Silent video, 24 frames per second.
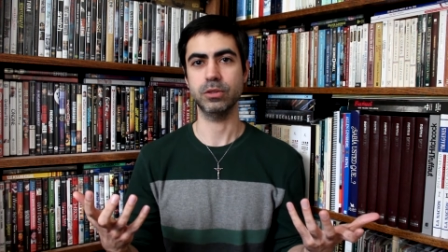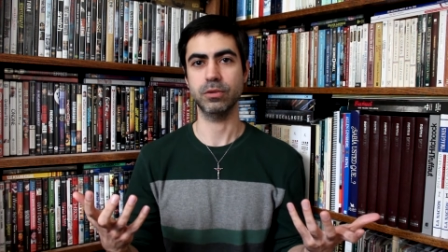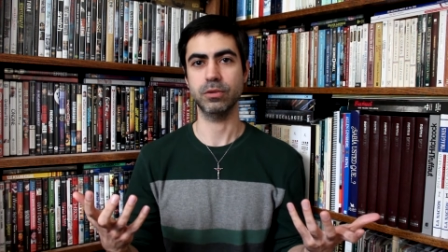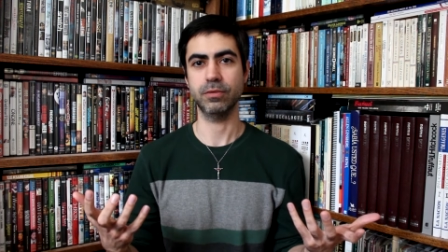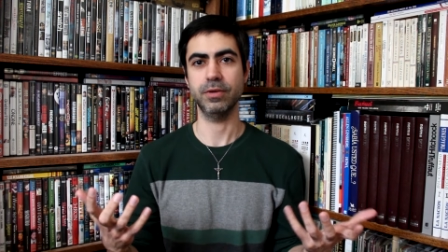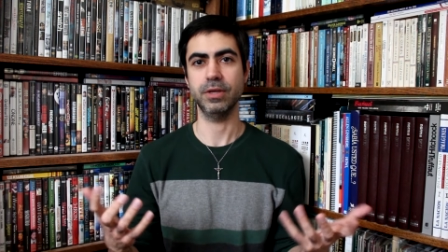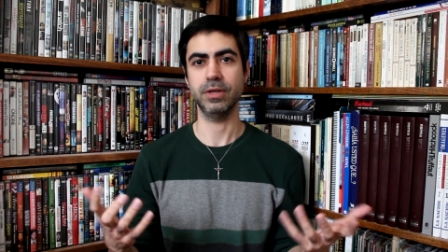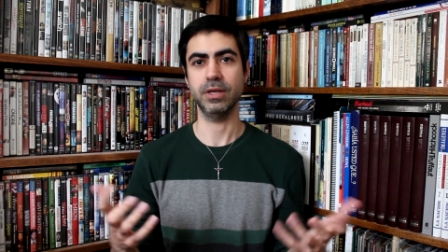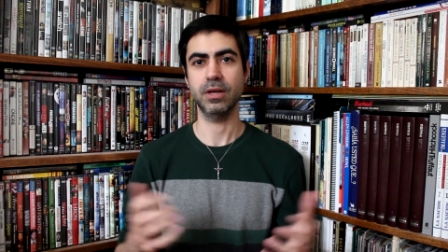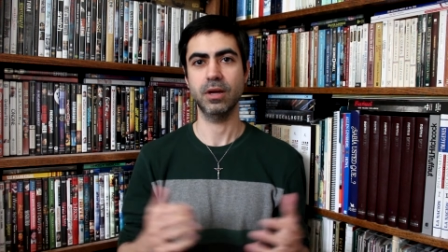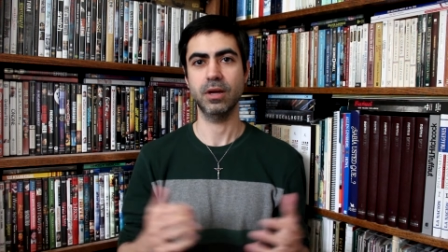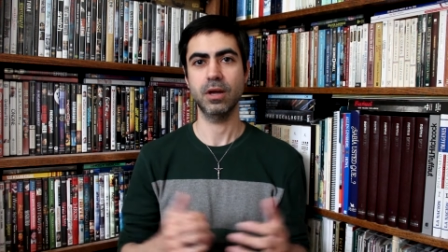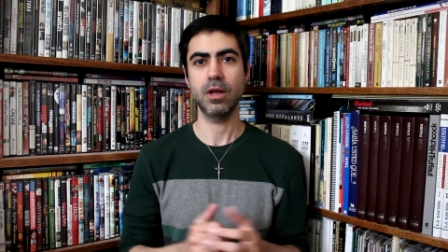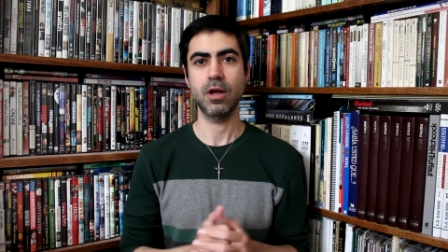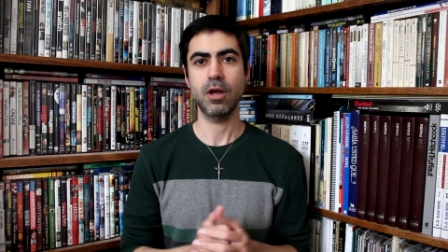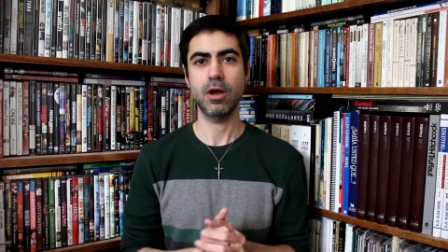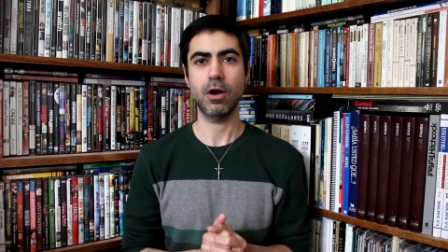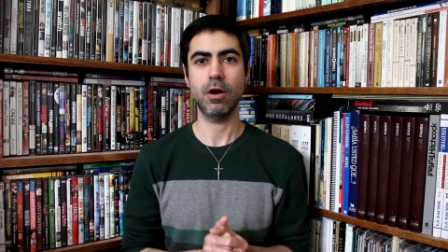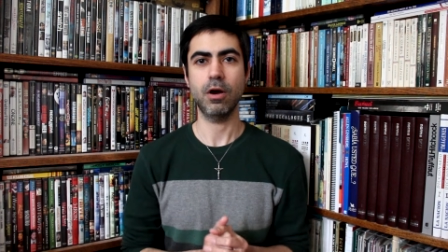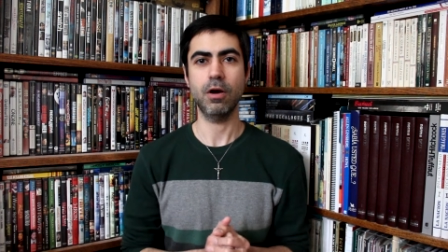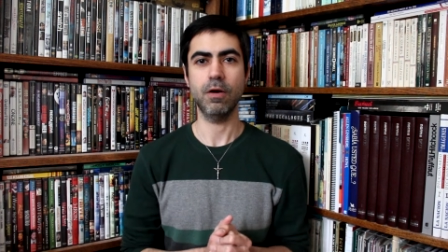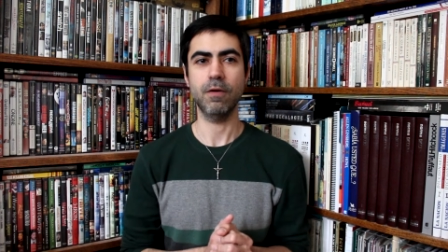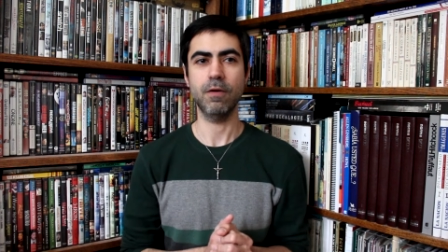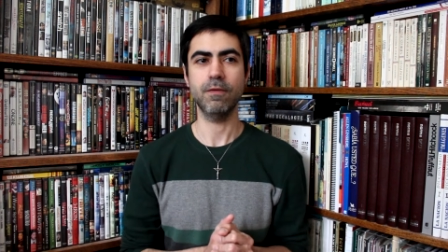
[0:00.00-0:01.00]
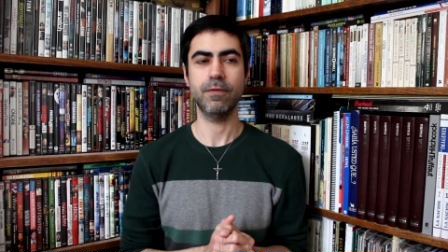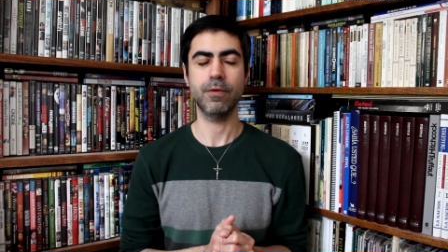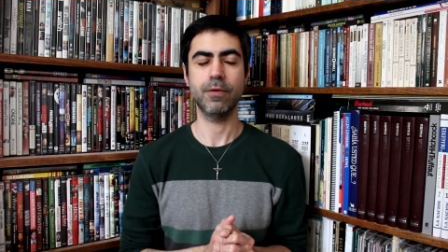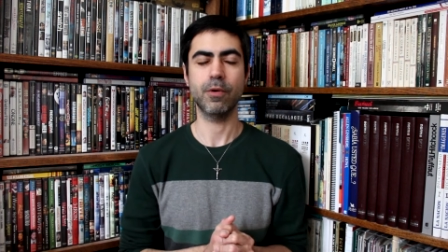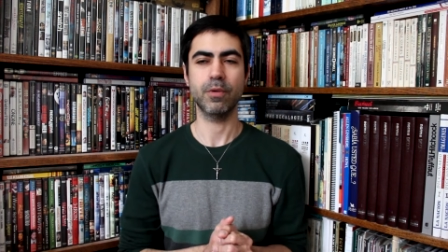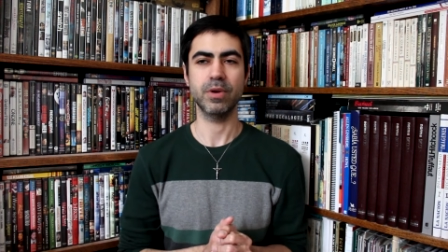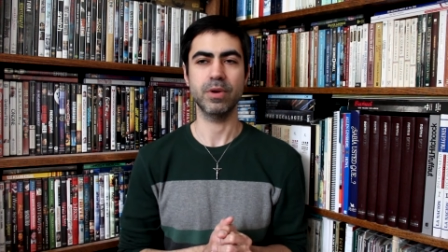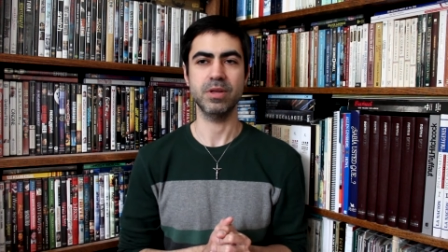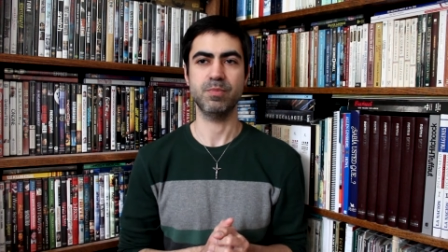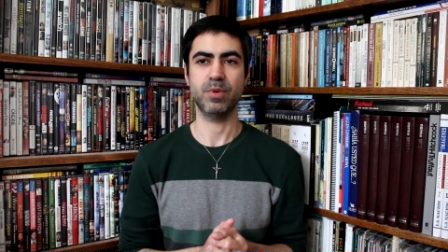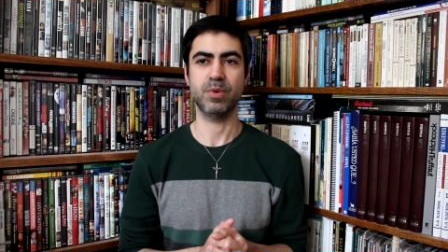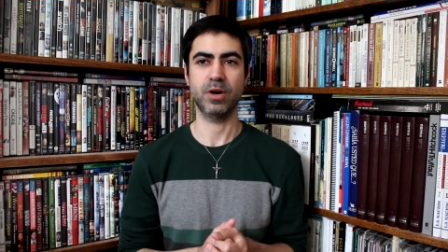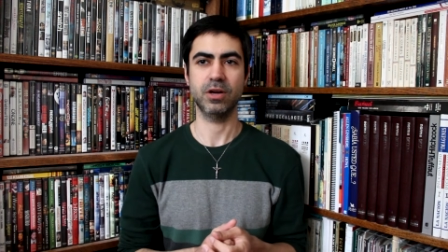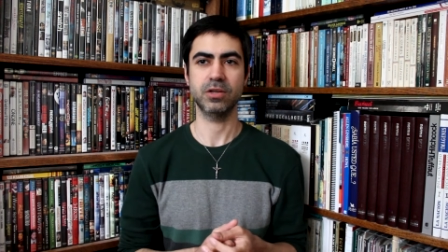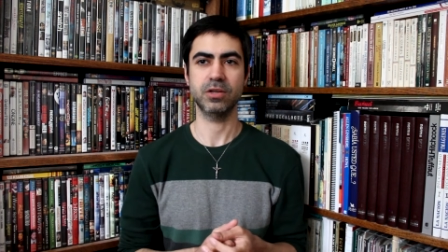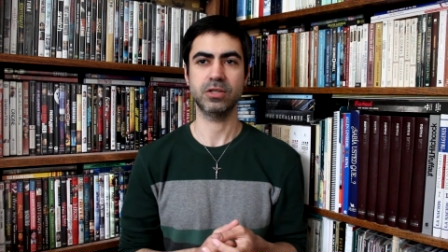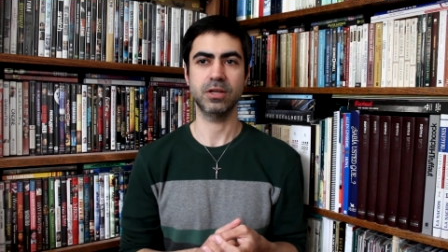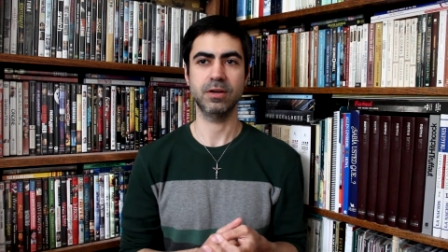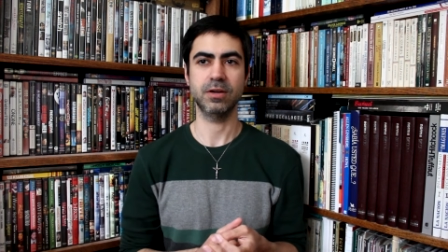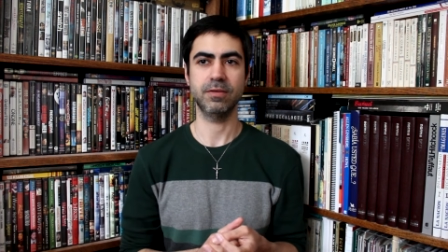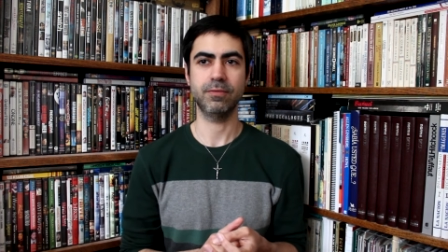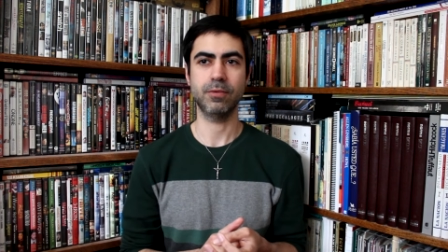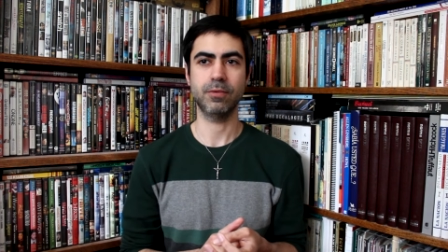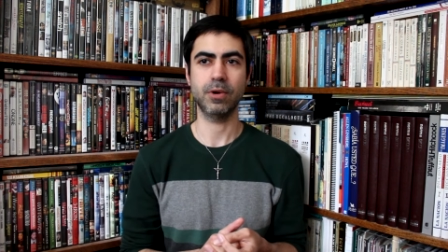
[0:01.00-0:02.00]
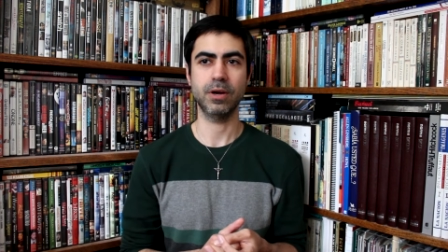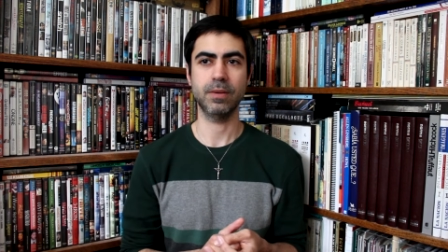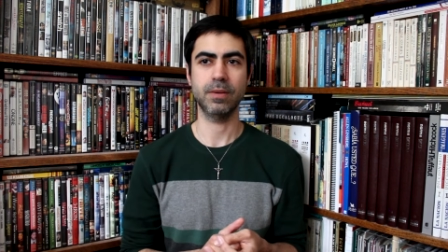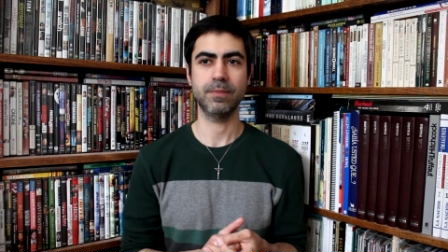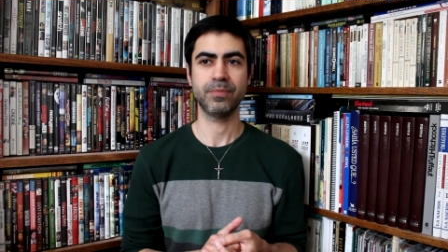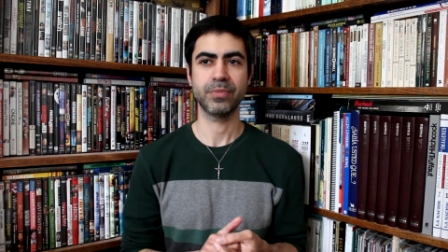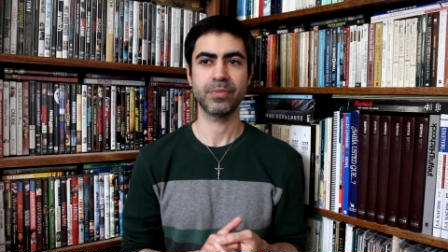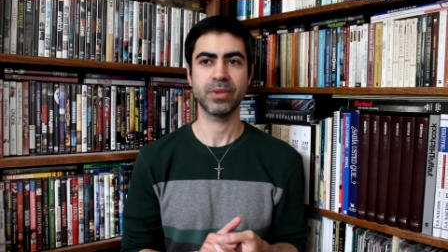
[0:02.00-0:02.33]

to be a very positive one.